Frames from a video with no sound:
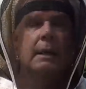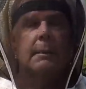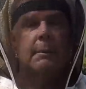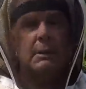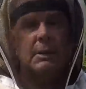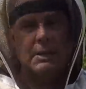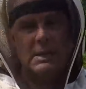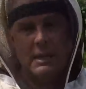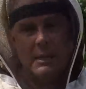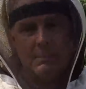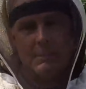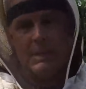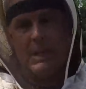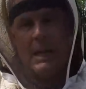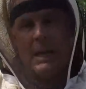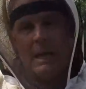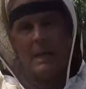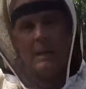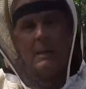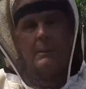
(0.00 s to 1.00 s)
But
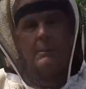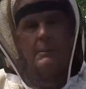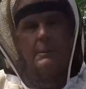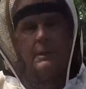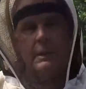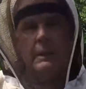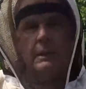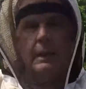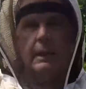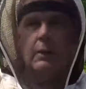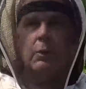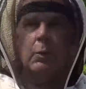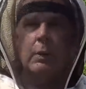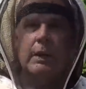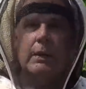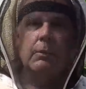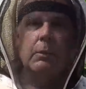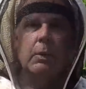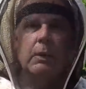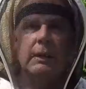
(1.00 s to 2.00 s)
sometimes that
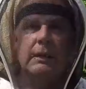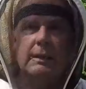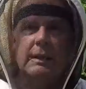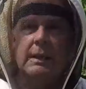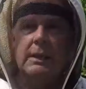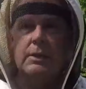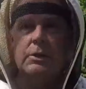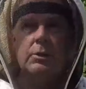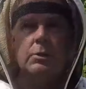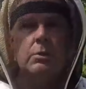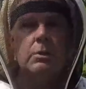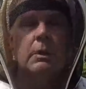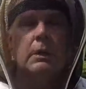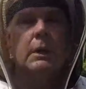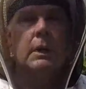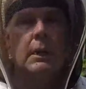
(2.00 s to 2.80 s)
queen will continue